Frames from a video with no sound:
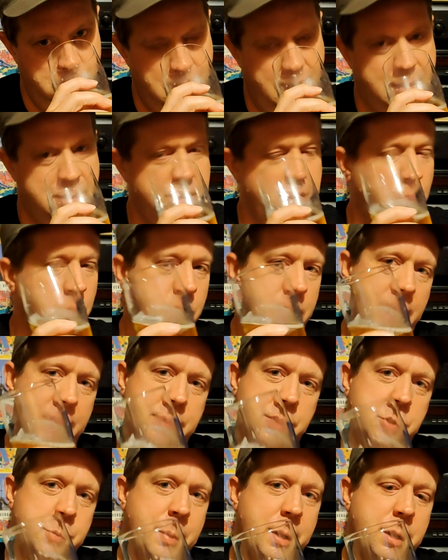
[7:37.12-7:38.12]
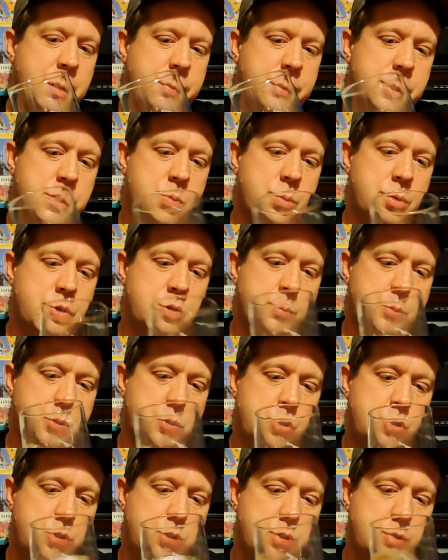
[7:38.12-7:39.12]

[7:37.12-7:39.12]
I don't like the smell of this one as much.